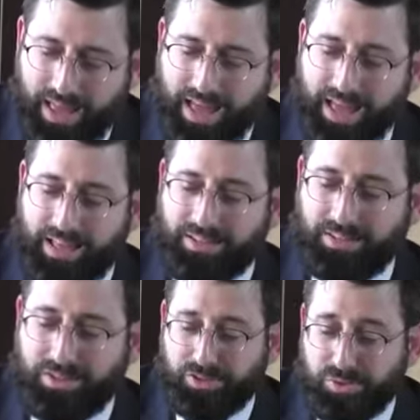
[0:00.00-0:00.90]
And
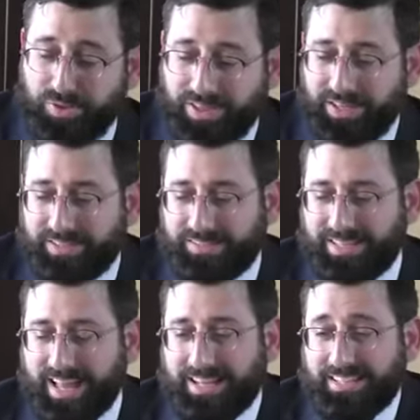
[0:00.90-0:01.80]
truth is
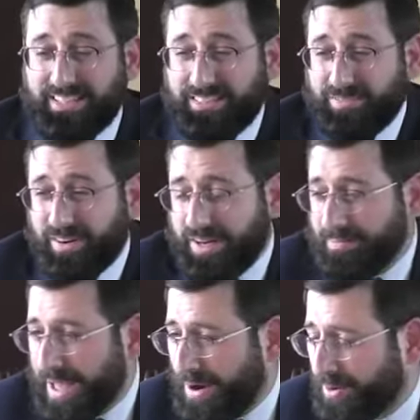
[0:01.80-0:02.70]
that this is a very
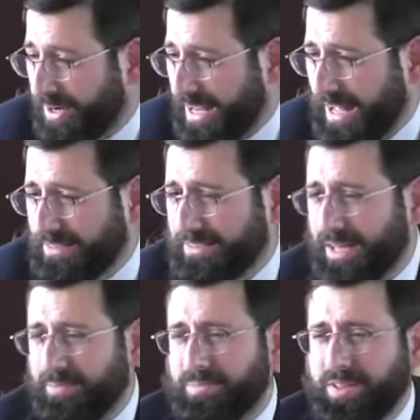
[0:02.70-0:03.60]
empowering
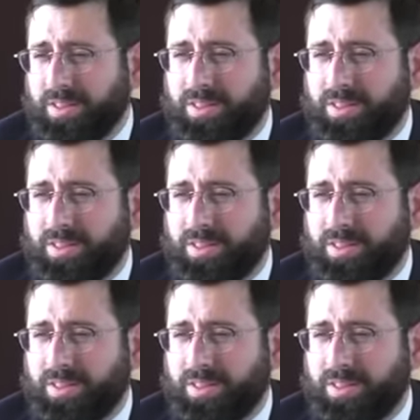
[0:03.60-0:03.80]
concept.